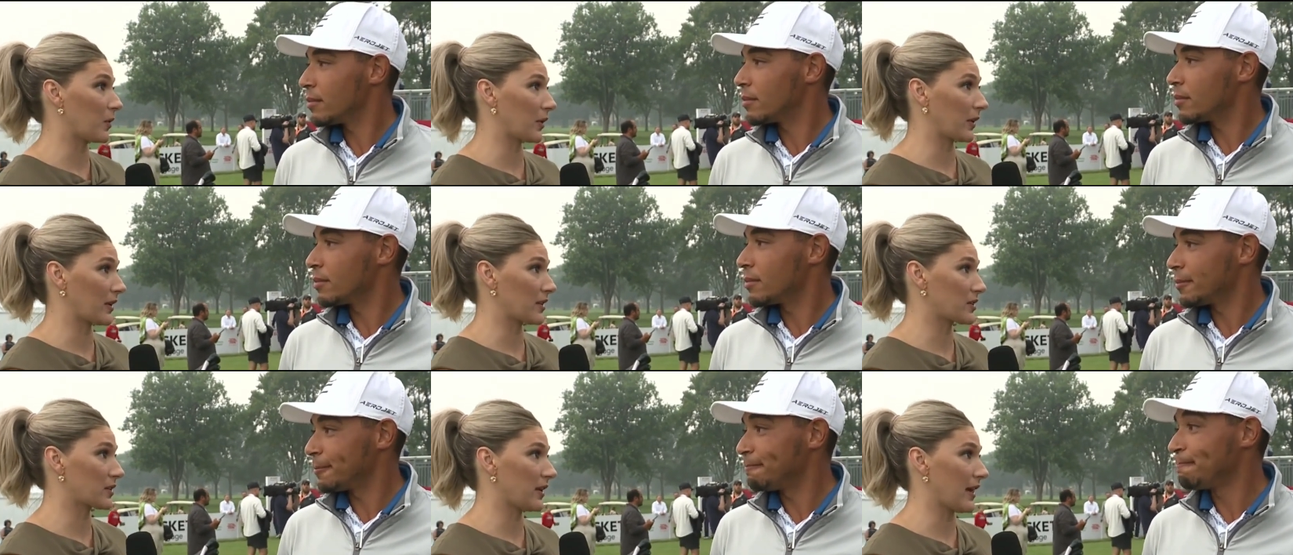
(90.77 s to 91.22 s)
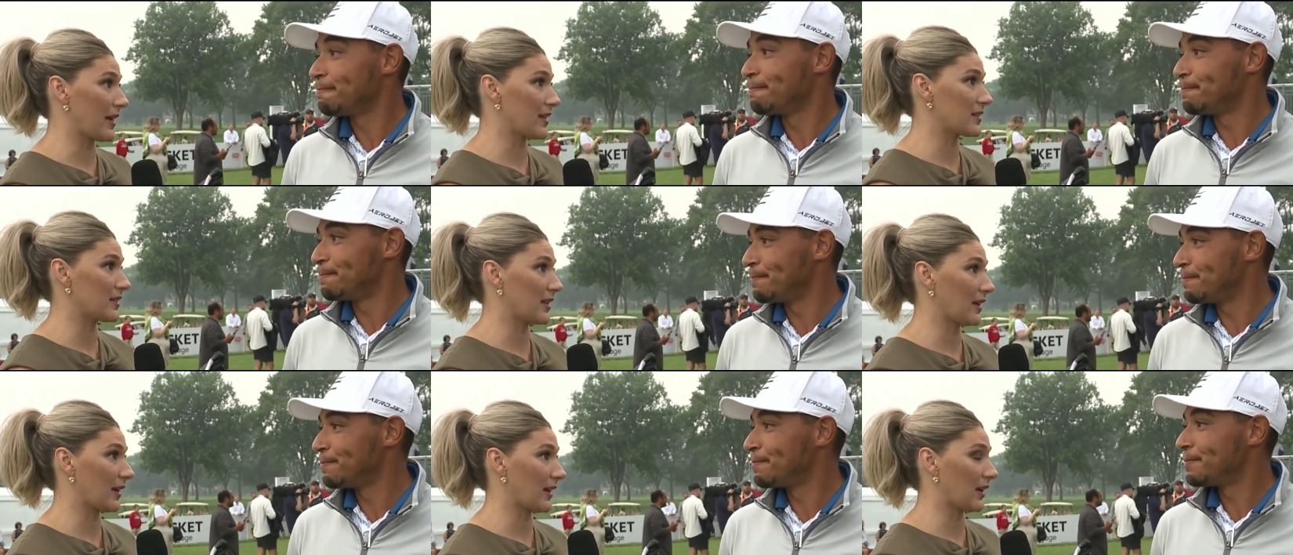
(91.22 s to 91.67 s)
Speaker 1: Mortgage Classic
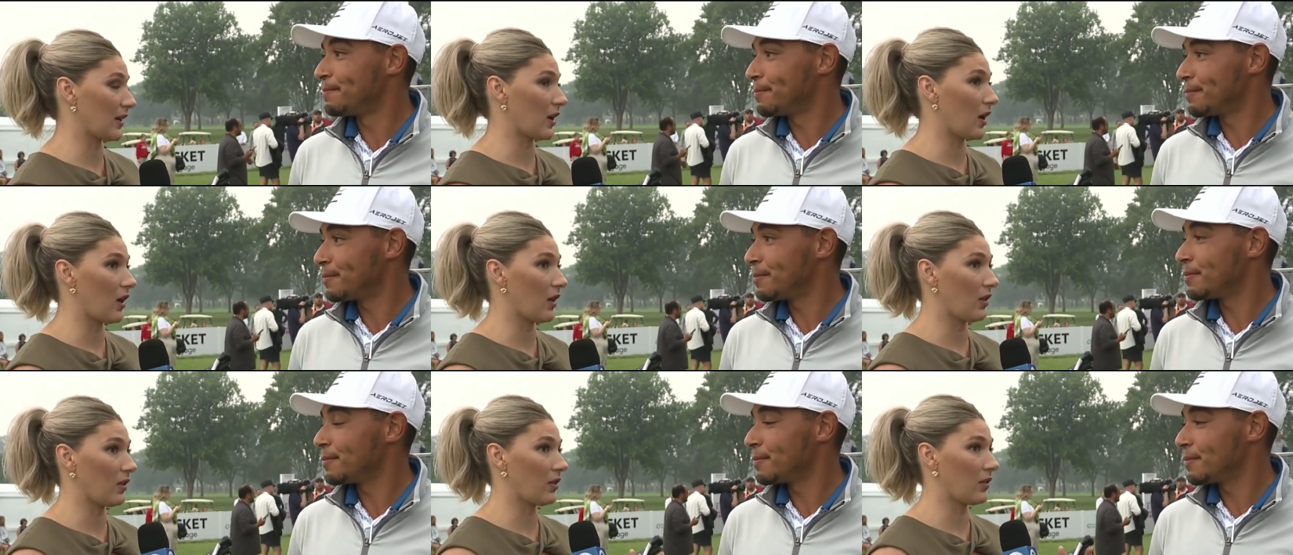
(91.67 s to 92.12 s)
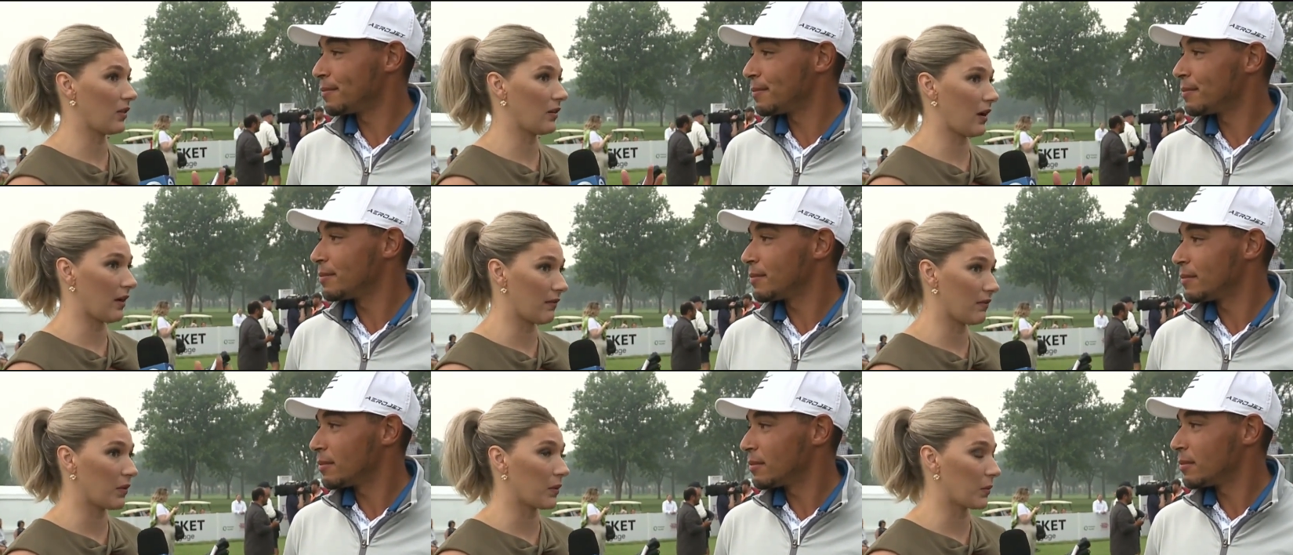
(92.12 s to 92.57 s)
mm -hmm. and all of the,
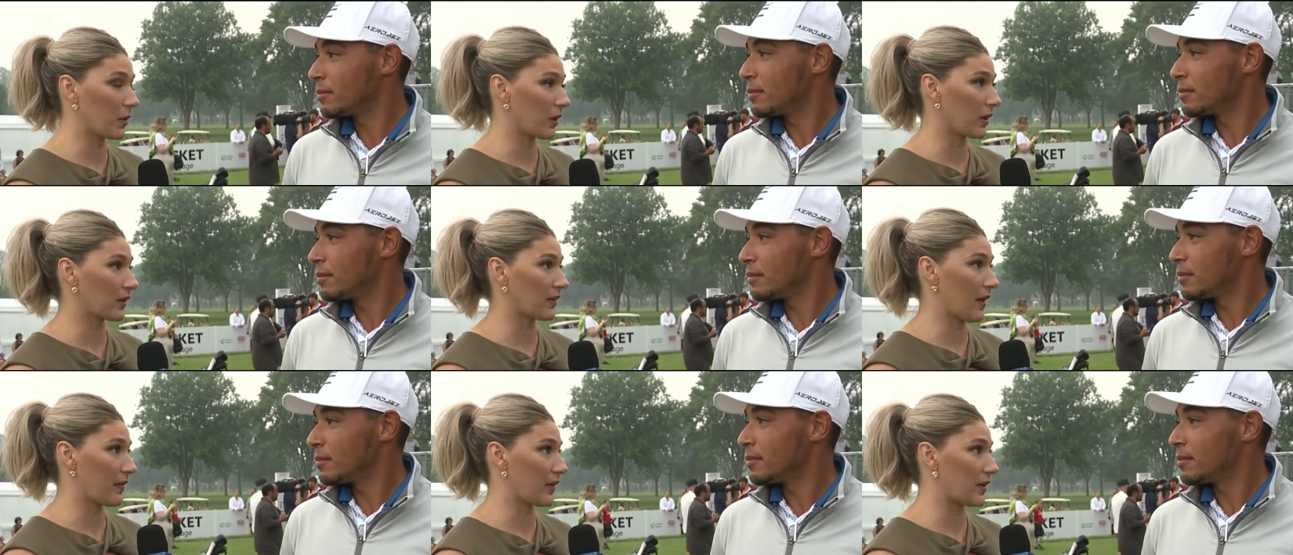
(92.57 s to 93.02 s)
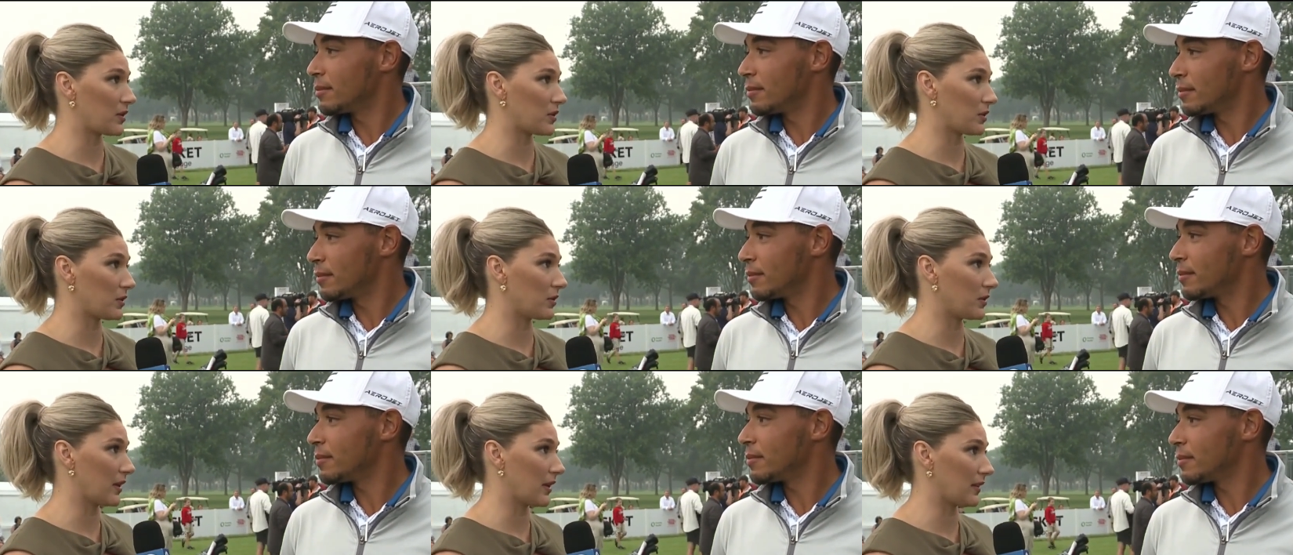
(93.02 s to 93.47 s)
of the work that they
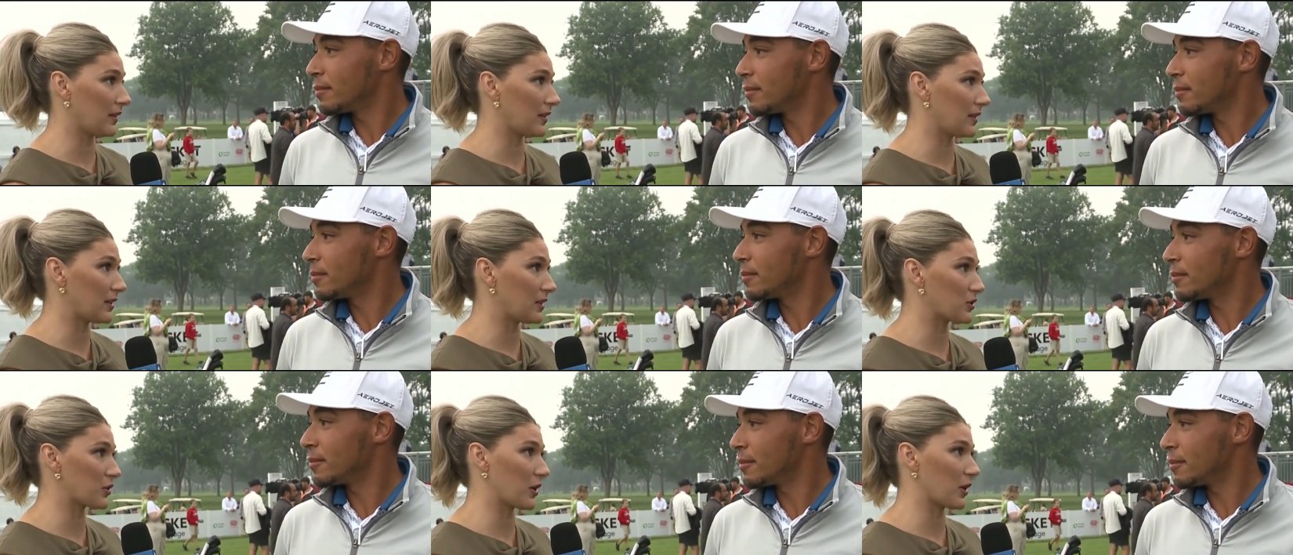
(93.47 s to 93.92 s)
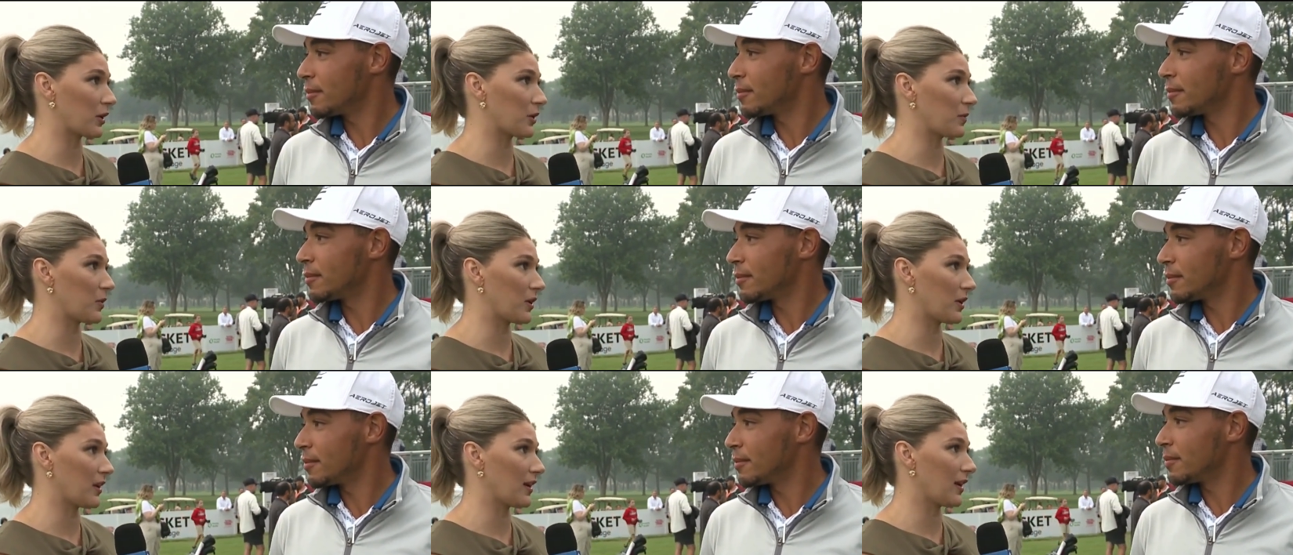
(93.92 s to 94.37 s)
do in the Detroit
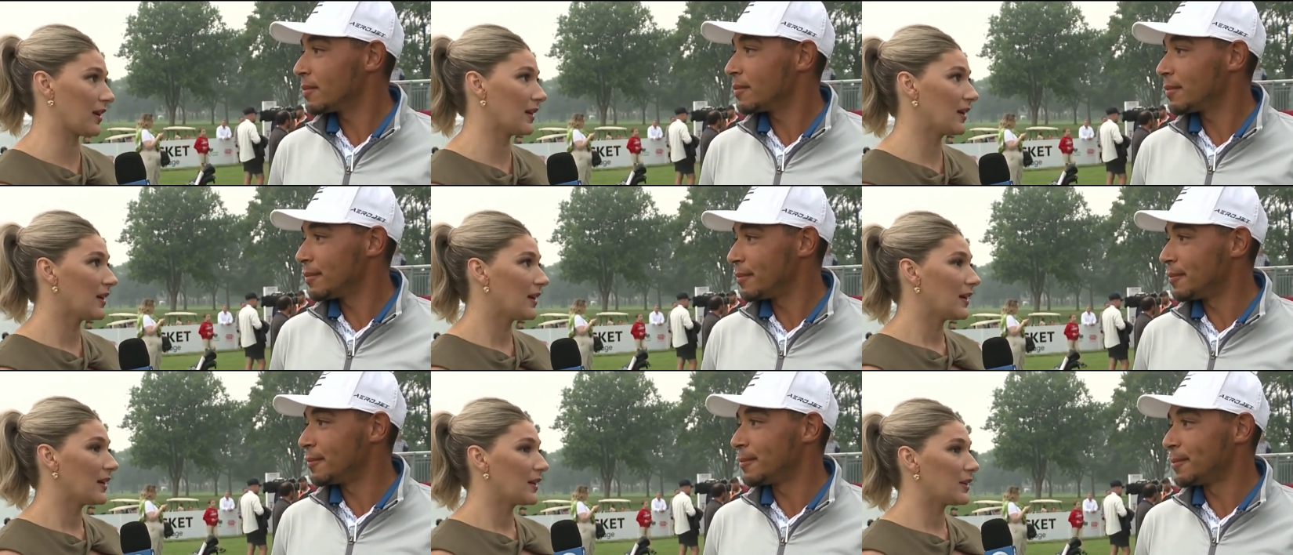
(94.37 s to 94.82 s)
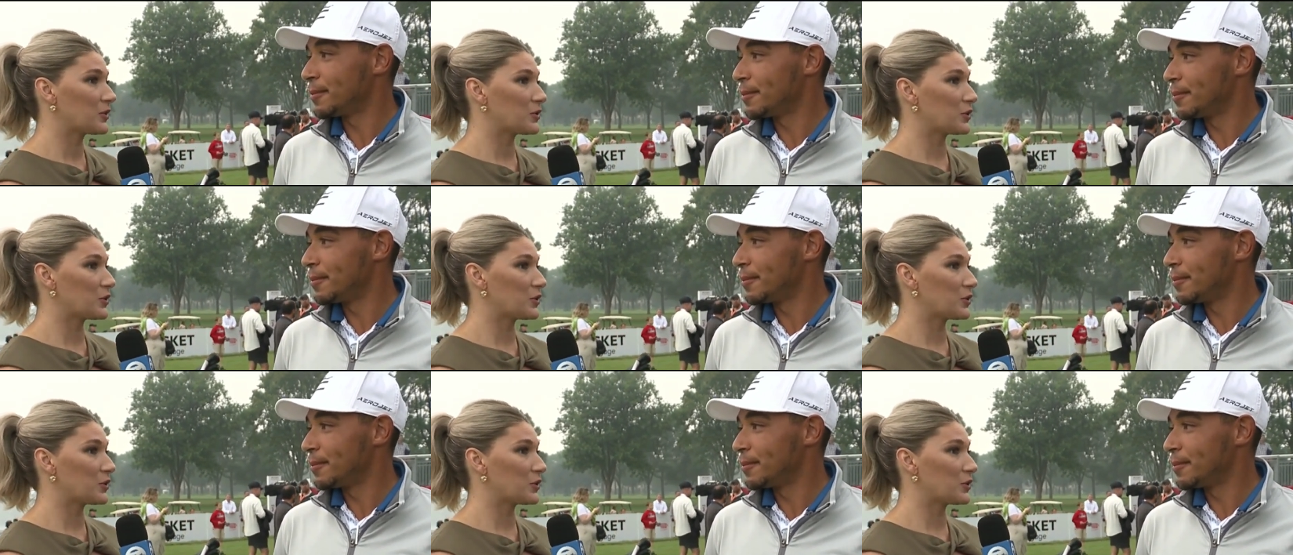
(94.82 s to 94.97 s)
community mm-hmm.